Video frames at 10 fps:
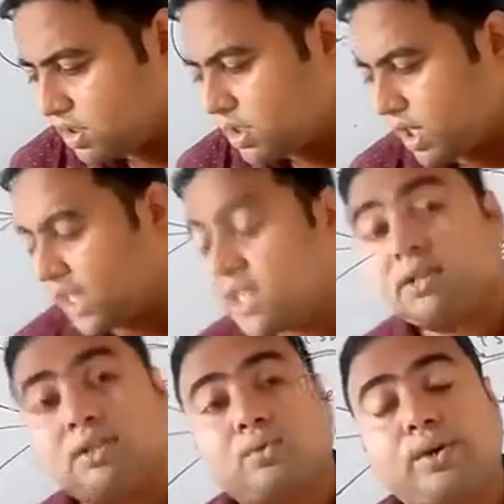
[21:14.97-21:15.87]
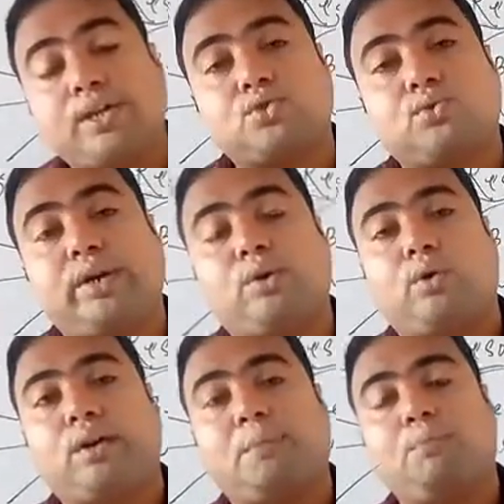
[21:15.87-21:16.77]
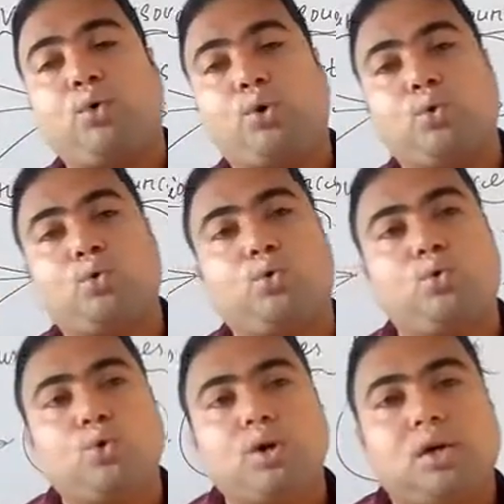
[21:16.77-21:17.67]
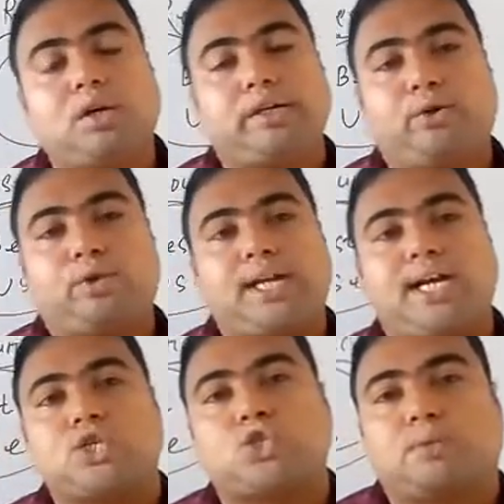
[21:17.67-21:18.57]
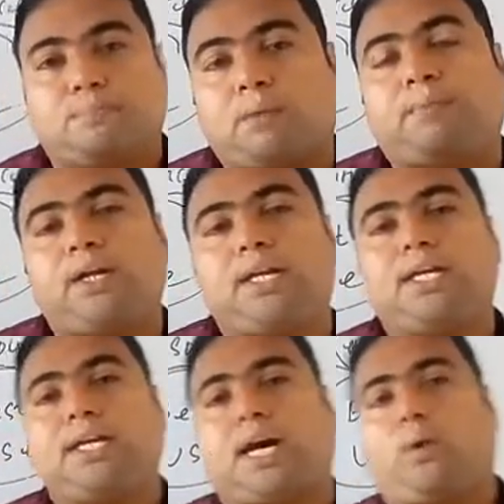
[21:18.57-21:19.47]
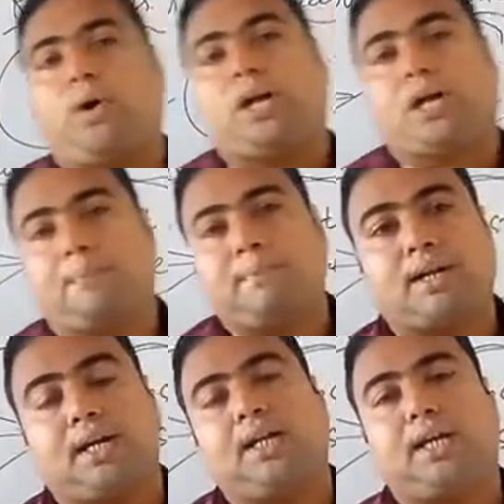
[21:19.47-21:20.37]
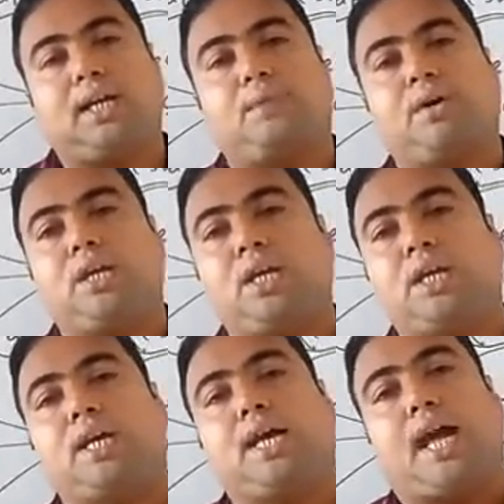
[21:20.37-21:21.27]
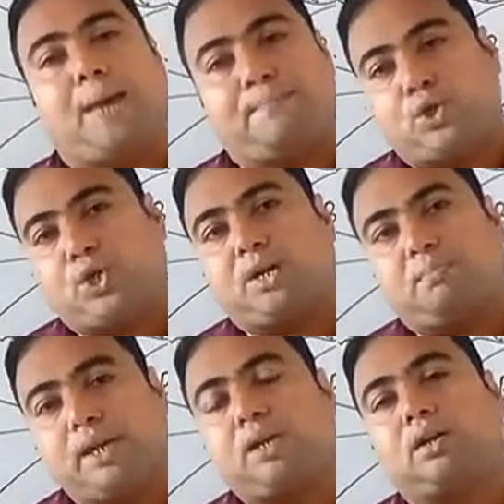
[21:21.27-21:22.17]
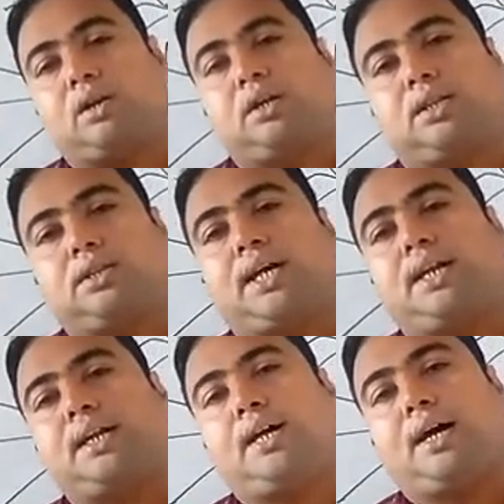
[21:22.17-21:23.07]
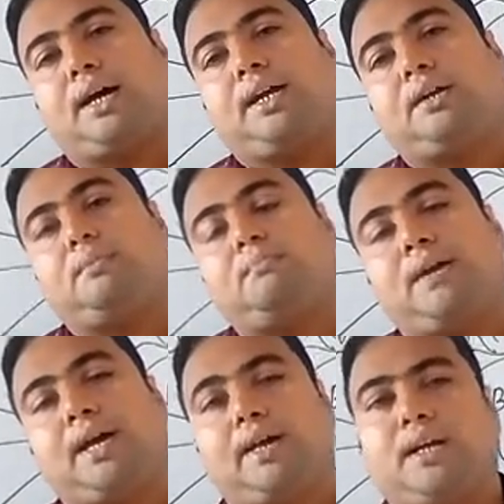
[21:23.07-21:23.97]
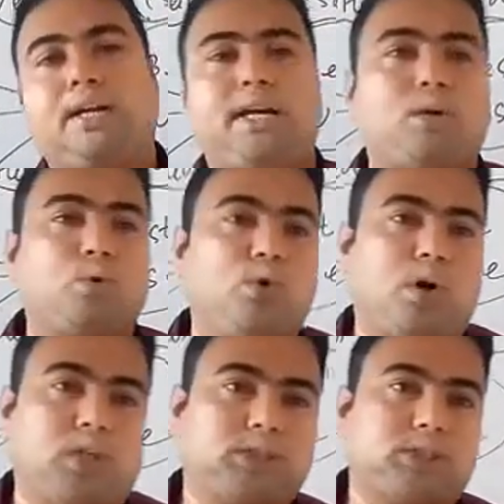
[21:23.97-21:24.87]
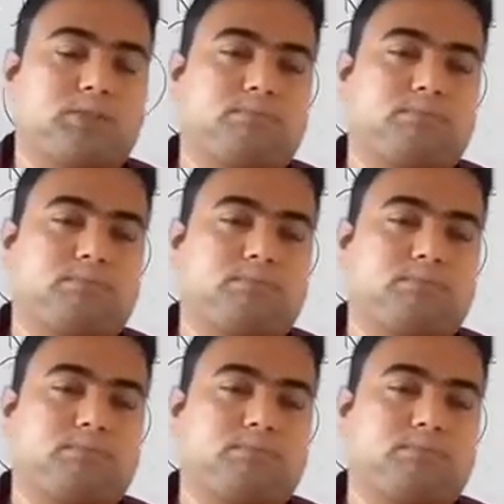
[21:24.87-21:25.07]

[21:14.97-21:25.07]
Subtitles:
unless otherwise we don't able to utilize properly our capital in a very efficient manner, then it may lead to loss.